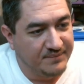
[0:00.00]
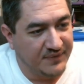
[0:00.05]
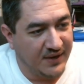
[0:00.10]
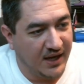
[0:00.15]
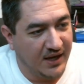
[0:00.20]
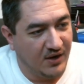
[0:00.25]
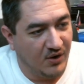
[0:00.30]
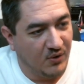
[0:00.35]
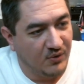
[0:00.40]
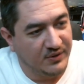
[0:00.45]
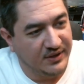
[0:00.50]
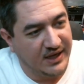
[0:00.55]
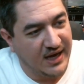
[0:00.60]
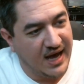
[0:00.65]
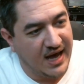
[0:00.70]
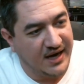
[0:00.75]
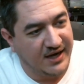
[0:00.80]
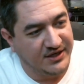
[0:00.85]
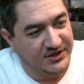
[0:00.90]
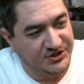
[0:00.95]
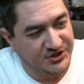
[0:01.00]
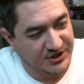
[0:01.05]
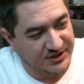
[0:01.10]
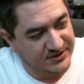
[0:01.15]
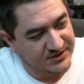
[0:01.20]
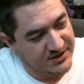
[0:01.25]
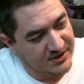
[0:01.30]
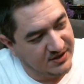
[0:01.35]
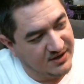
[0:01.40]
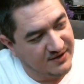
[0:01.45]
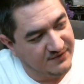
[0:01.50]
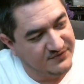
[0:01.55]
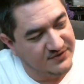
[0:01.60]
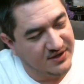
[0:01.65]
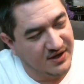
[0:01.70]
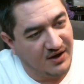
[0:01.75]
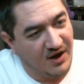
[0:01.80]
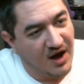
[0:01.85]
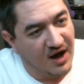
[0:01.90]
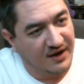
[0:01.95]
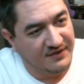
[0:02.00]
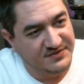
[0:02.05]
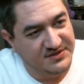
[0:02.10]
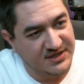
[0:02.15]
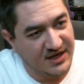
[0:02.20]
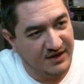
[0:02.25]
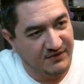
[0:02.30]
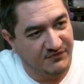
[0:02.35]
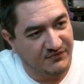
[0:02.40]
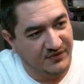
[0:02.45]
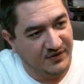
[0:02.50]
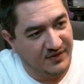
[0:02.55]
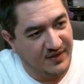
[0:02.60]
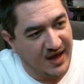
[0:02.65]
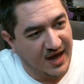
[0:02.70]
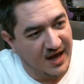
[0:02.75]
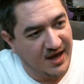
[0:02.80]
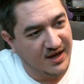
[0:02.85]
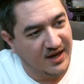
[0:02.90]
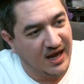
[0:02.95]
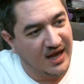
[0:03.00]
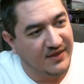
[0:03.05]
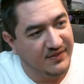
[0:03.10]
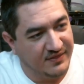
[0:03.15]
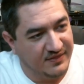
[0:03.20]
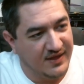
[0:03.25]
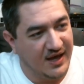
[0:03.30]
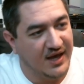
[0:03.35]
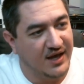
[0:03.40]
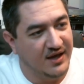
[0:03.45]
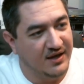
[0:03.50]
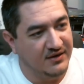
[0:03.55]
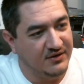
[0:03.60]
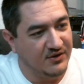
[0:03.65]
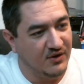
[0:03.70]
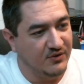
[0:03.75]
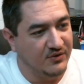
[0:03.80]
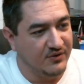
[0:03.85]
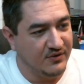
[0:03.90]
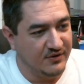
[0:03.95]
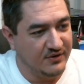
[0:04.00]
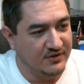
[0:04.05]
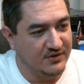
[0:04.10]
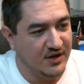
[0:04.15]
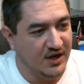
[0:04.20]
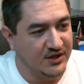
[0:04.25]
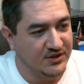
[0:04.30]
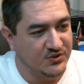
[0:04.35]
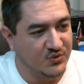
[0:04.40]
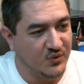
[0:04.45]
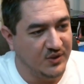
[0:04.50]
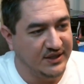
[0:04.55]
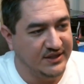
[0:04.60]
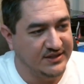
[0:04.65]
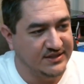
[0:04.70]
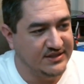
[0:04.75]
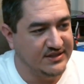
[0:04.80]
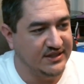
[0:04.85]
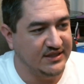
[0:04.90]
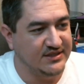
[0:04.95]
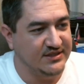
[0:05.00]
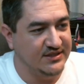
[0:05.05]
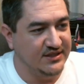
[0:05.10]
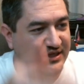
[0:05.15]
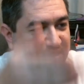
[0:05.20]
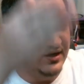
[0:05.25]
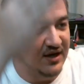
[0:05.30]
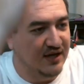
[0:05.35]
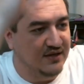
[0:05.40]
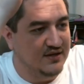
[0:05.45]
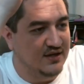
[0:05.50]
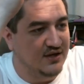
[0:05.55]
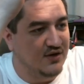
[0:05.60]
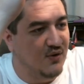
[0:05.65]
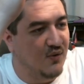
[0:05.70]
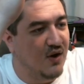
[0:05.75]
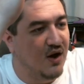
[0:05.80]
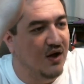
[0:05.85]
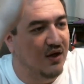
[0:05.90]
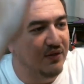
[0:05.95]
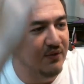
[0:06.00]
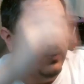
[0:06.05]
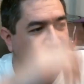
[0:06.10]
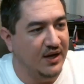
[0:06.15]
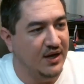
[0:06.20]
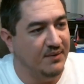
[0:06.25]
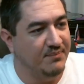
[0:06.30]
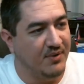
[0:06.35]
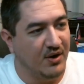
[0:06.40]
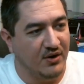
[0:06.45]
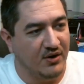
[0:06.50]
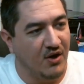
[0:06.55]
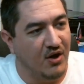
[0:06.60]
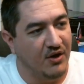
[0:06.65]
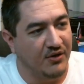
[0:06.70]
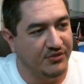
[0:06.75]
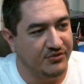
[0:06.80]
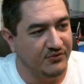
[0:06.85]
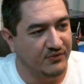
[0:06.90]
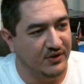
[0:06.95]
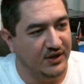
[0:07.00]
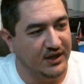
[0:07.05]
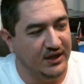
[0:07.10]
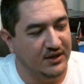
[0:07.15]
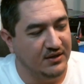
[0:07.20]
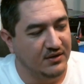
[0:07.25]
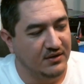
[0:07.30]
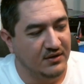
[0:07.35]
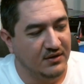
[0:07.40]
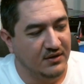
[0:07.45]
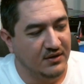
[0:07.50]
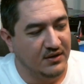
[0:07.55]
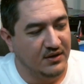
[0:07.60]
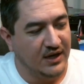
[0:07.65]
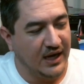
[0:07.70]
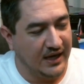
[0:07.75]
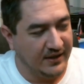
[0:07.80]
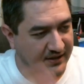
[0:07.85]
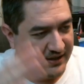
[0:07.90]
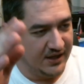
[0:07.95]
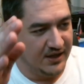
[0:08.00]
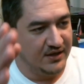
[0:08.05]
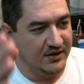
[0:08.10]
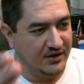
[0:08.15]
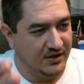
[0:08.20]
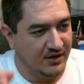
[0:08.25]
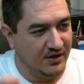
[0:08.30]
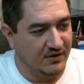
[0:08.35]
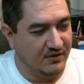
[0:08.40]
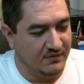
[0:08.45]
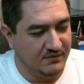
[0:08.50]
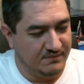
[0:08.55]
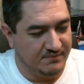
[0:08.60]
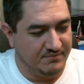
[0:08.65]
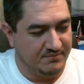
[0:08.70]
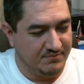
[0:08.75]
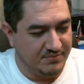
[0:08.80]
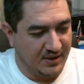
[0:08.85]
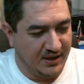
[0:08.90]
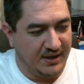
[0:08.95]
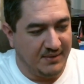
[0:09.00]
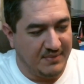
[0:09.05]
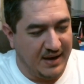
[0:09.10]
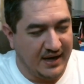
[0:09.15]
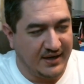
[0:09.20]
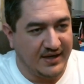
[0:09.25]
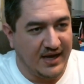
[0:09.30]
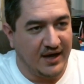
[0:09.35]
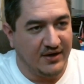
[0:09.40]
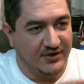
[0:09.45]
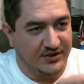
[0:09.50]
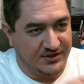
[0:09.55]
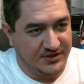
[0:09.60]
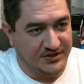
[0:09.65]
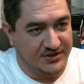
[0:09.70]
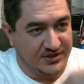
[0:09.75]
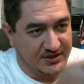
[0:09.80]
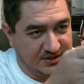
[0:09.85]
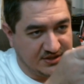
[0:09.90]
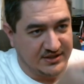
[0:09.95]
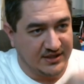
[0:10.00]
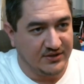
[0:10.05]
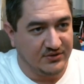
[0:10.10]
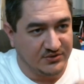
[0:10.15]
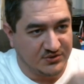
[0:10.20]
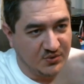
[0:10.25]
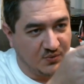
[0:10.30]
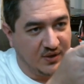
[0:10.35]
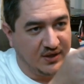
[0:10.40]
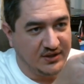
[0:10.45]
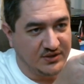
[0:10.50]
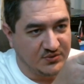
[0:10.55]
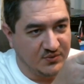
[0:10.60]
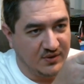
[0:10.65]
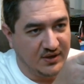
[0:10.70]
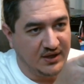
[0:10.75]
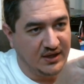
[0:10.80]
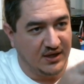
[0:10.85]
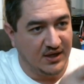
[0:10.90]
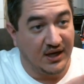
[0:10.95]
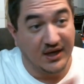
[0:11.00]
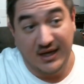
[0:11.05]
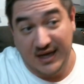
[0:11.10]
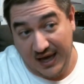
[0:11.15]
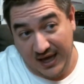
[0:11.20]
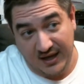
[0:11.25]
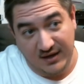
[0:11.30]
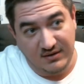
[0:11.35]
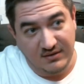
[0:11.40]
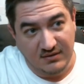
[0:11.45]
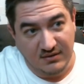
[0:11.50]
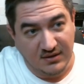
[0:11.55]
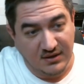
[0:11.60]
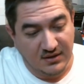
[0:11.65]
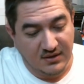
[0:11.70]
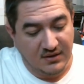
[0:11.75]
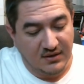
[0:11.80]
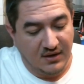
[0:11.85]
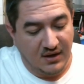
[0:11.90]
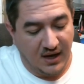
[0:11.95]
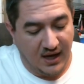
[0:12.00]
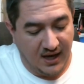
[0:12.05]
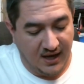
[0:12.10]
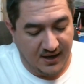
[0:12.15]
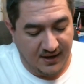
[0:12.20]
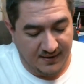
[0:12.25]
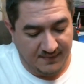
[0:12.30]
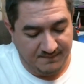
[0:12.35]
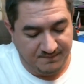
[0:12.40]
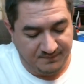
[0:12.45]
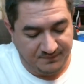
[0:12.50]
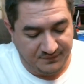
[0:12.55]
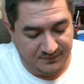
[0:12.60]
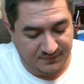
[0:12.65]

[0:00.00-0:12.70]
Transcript: and only had it just enough to offset for that, and then go to a 2060 and then go all the way up on all three, and then, you know, bring it back down to just a single 2020 again. I